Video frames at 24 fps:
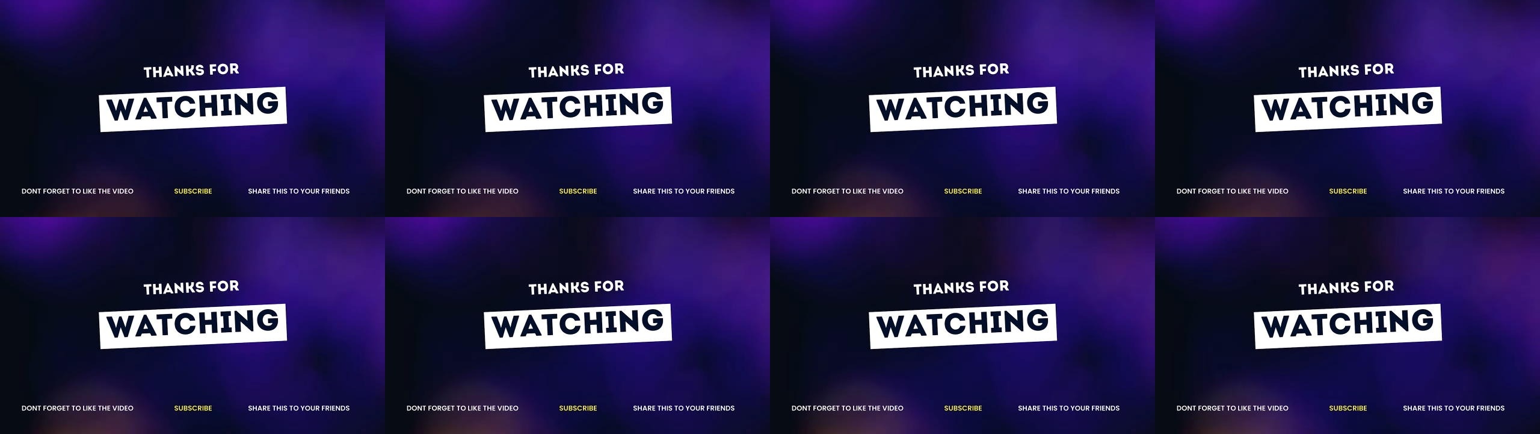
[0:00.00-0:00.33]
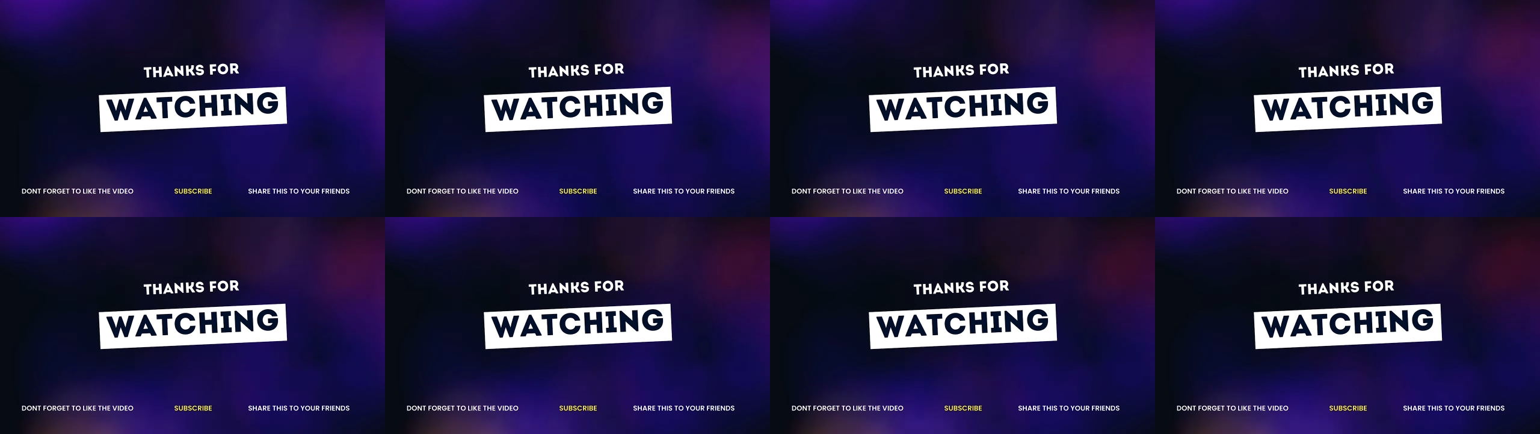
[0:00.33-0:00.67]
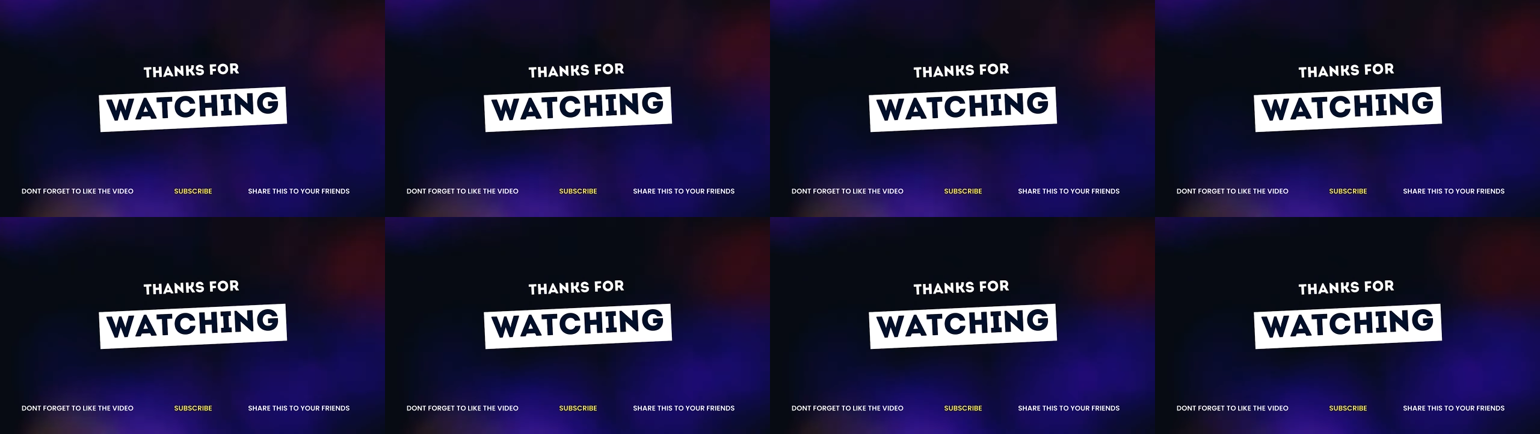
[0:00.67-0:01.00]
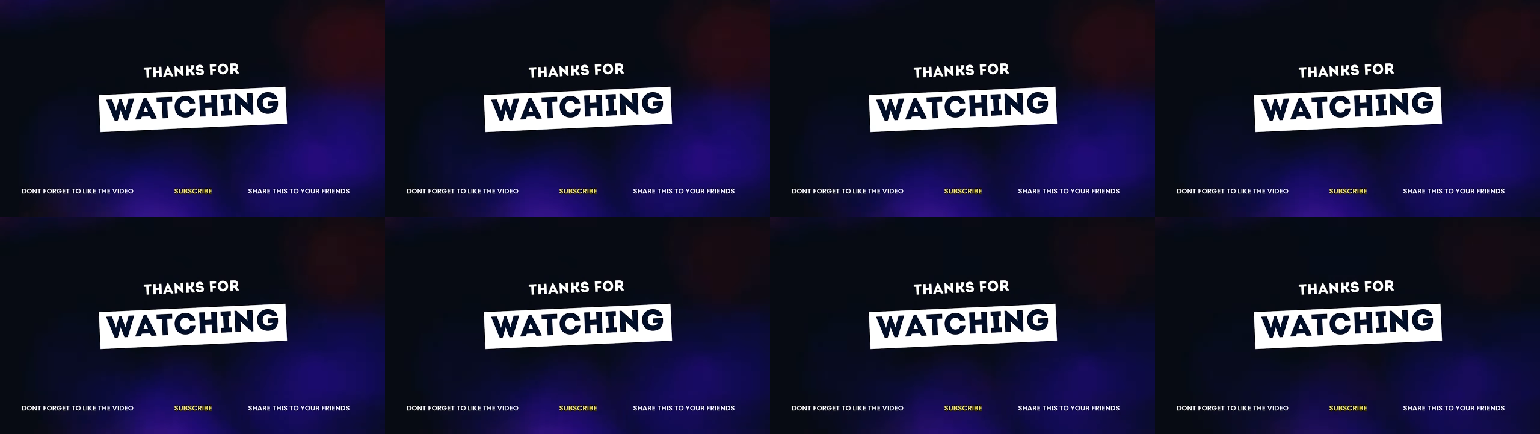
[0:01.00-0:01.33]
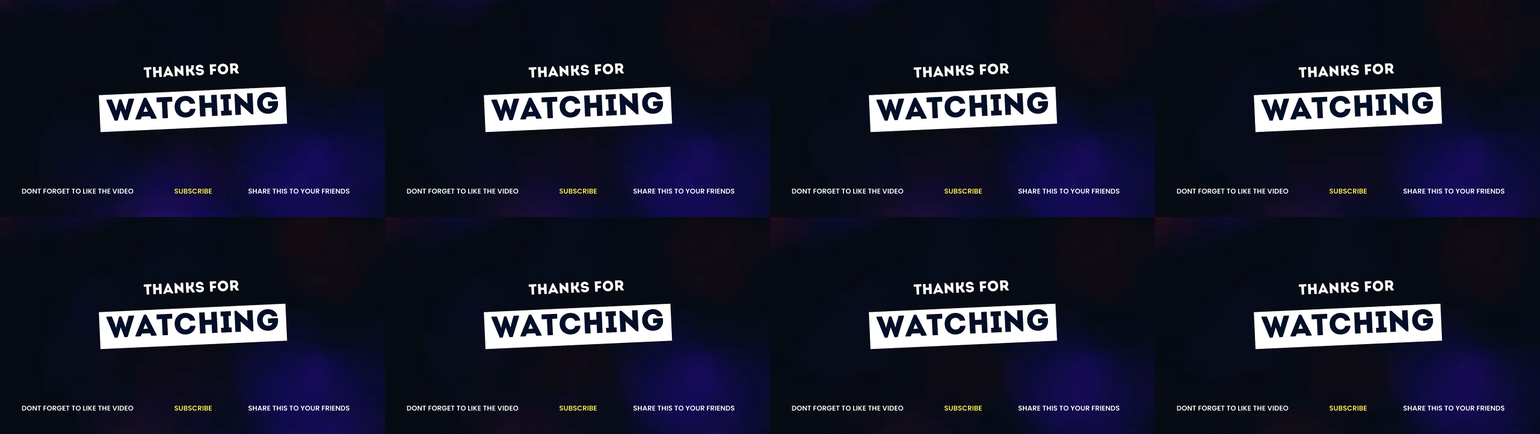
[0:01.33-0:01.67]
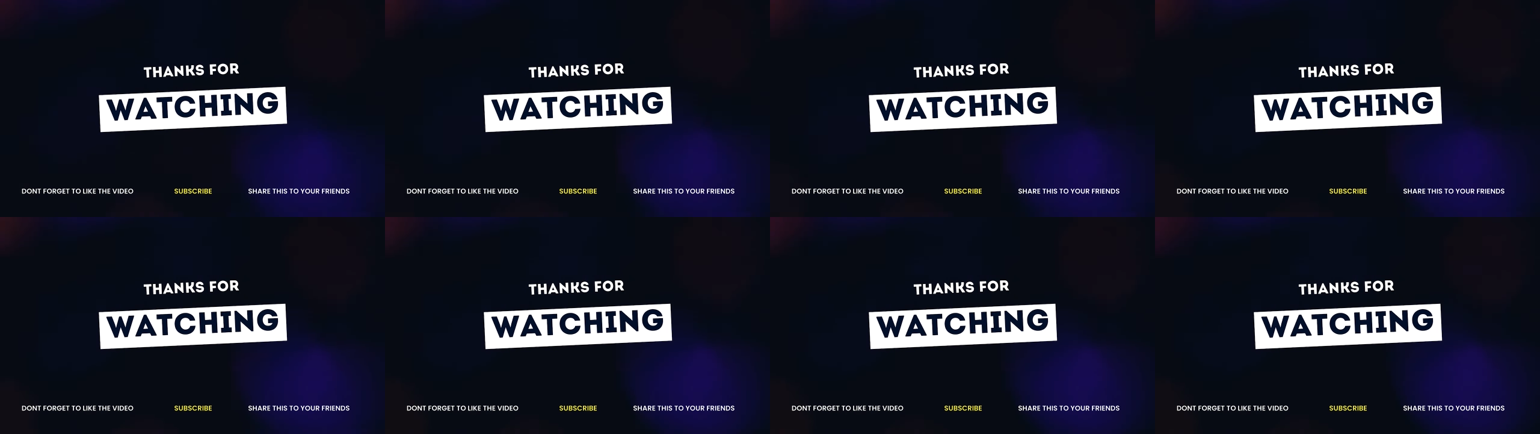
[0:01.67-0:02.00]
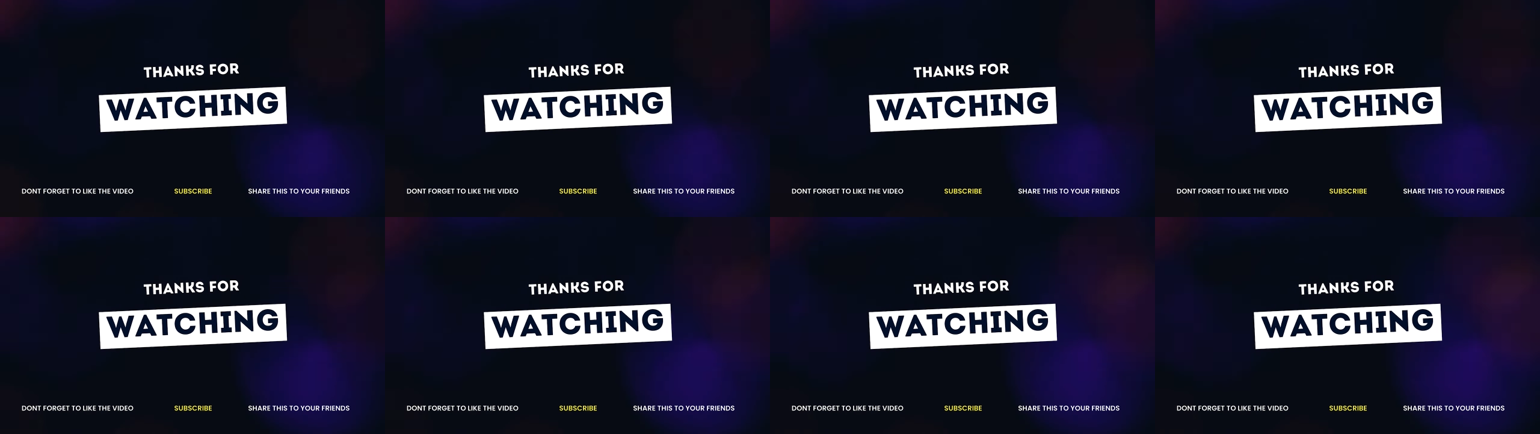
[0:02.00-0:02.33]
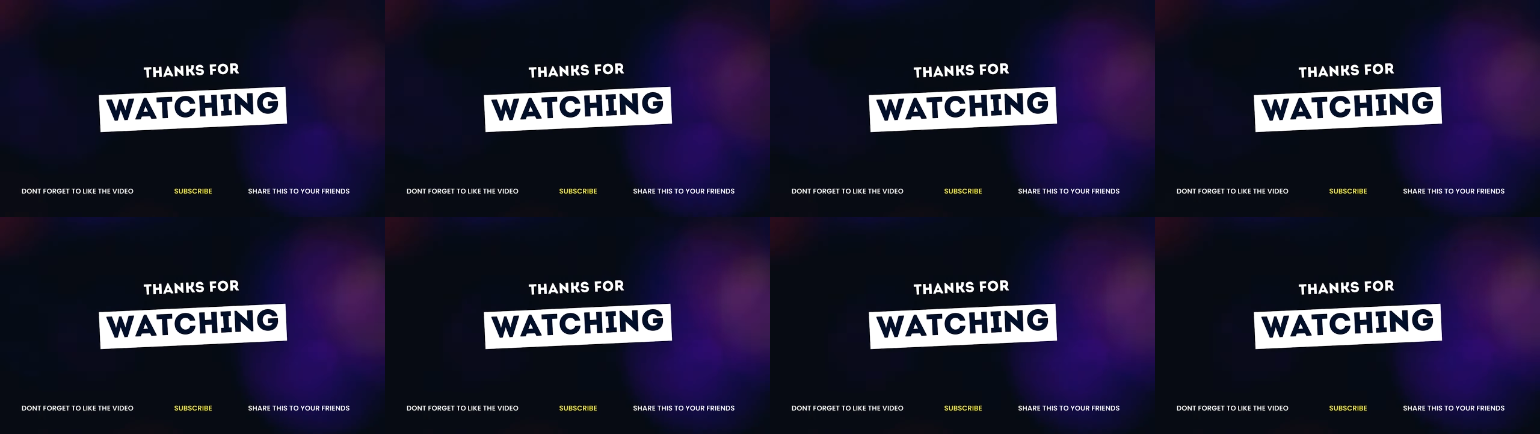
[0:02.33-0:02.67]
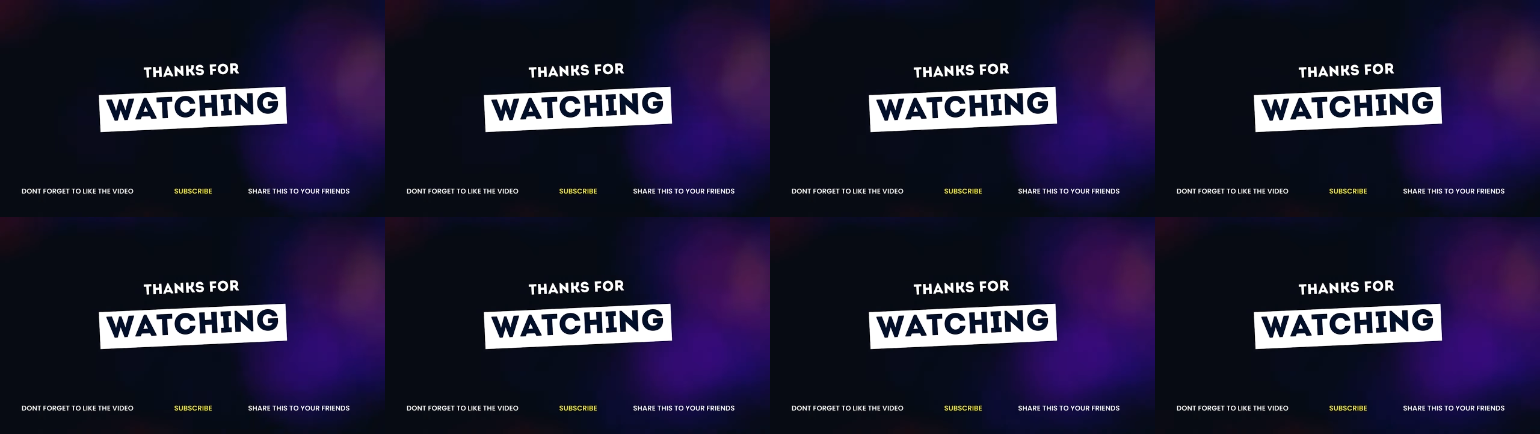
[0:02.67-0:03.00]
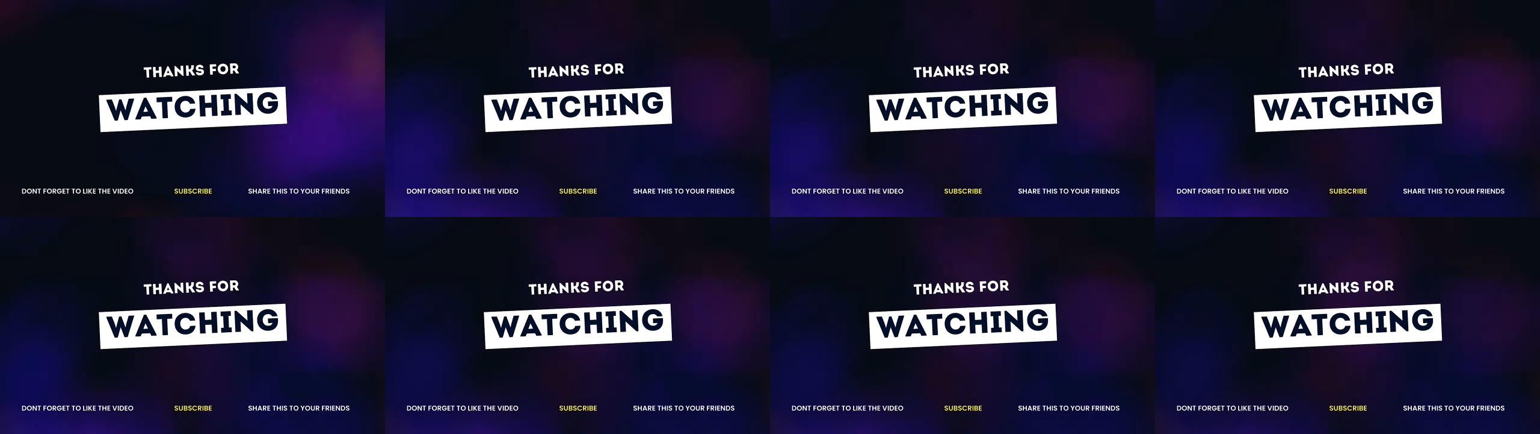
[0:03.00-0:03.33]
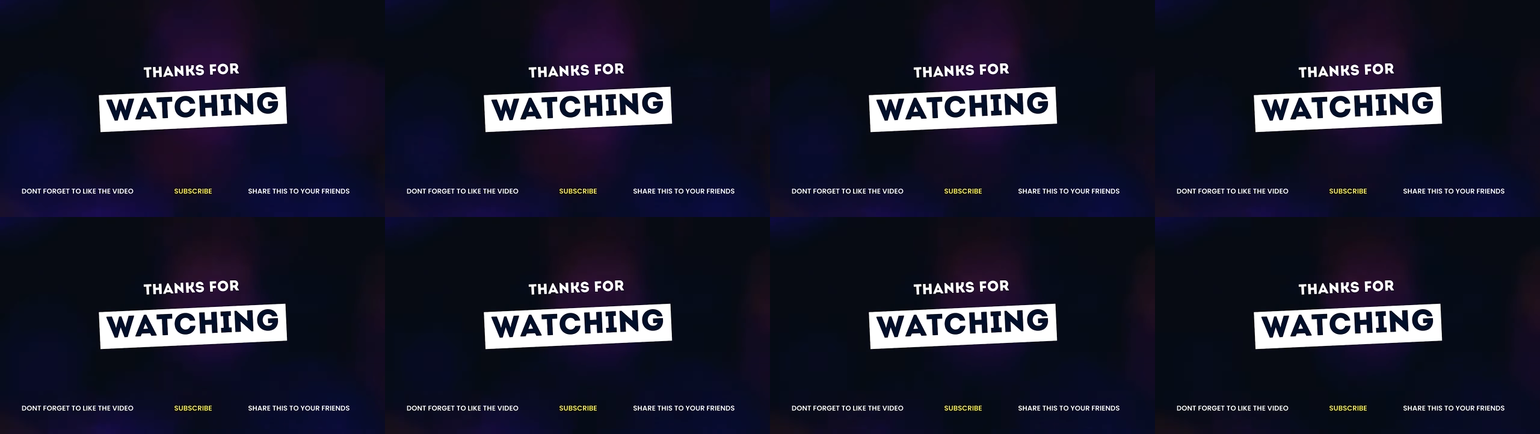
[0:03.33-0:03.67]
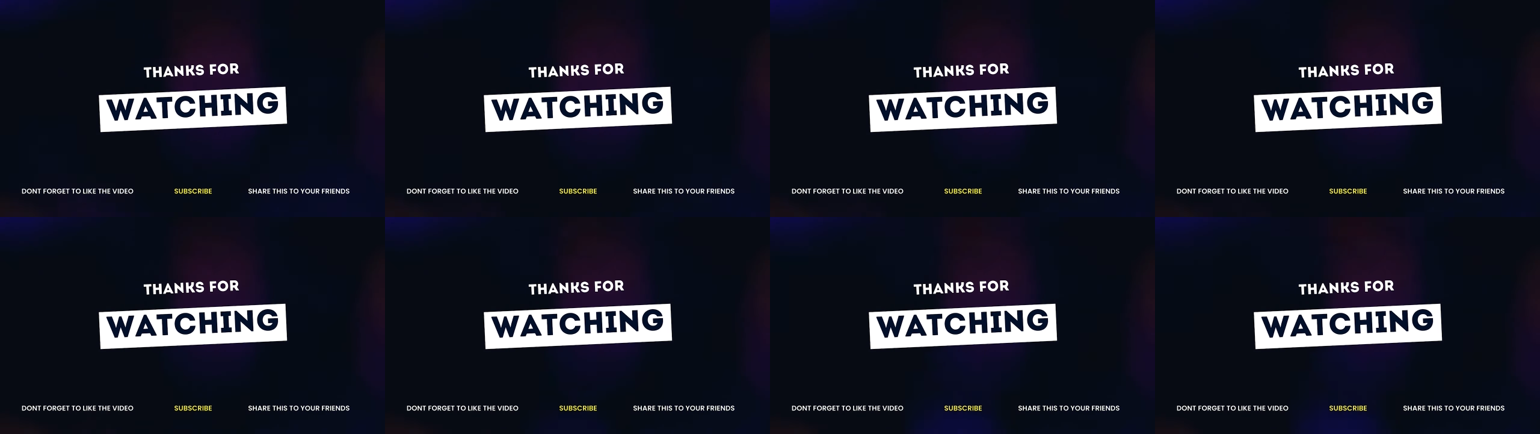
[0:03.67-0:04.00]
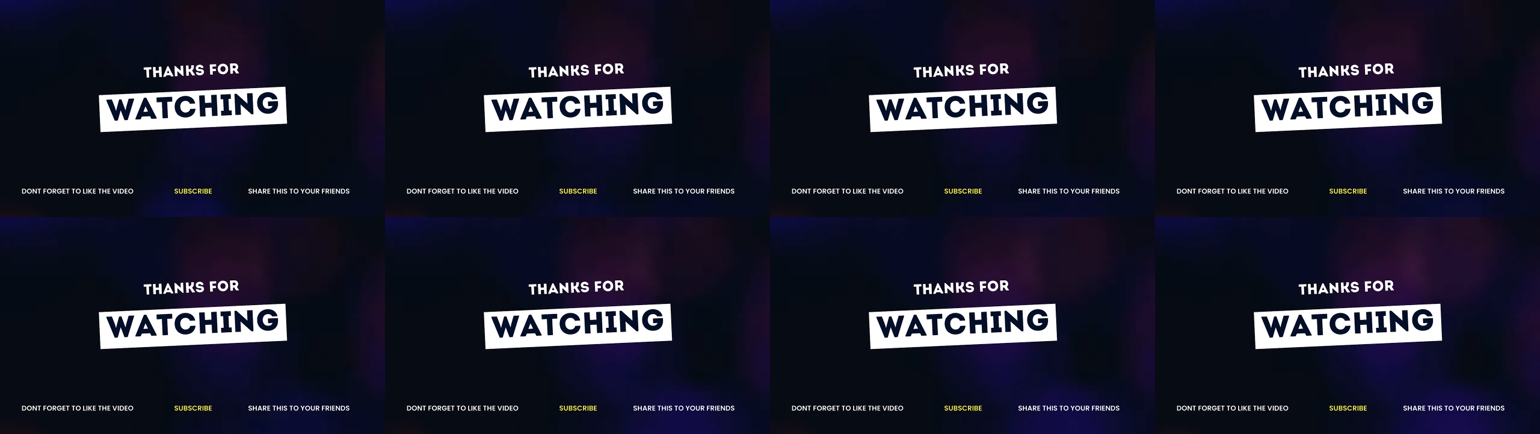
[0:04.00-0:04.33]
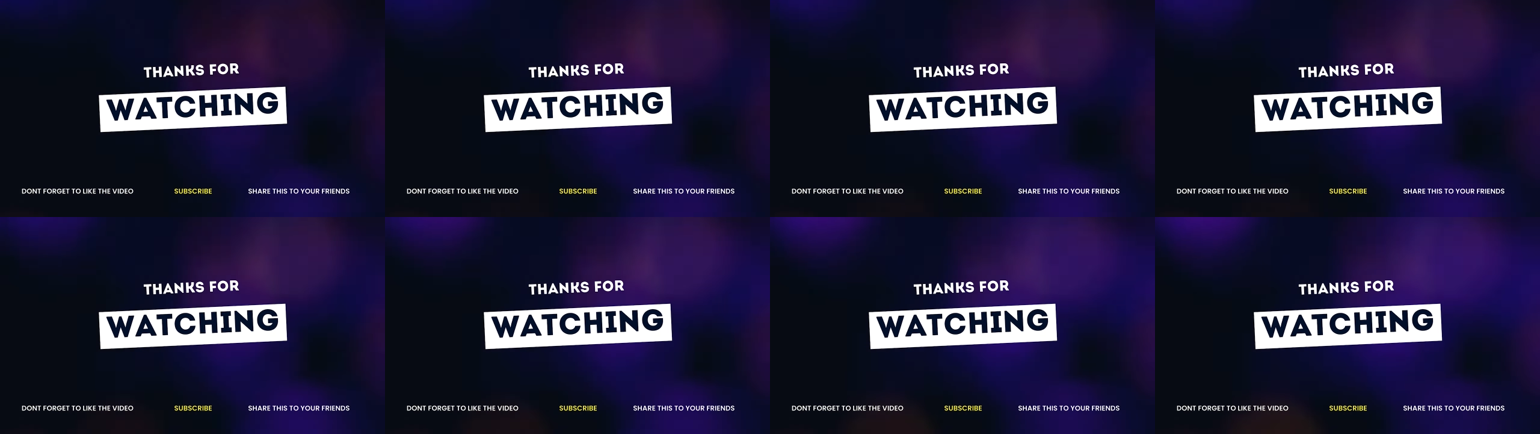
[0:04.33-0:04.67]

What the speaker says: No face is visible, so there are no lips to read.